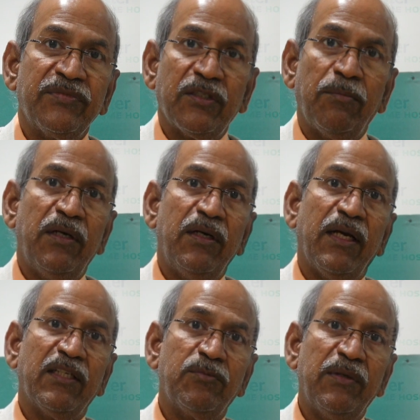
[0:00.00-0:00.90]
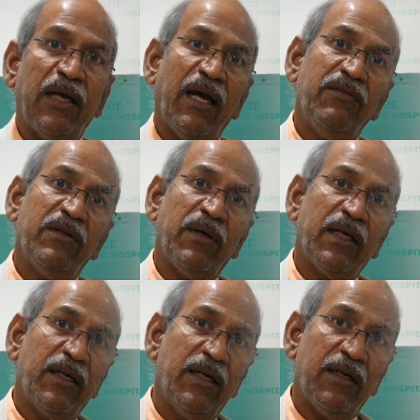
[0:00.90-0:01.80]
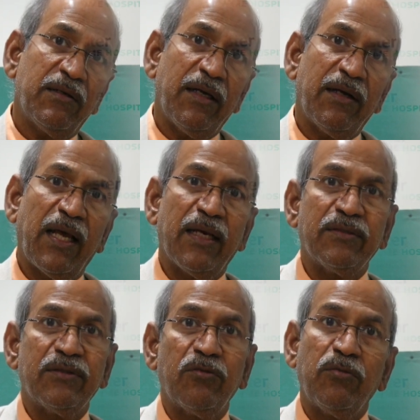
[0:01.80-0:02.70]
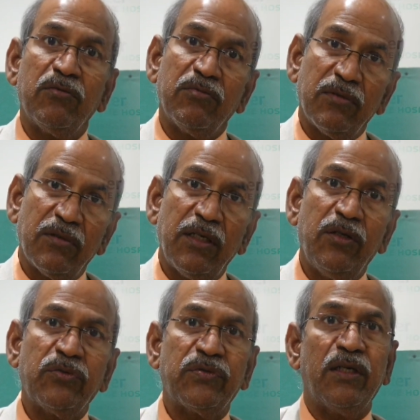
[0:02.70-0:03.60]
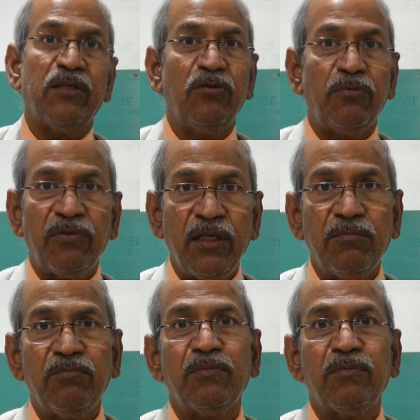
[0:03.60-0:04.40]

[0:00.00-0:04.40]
Somebody has been having migraine at attacks, to reduce that, the pre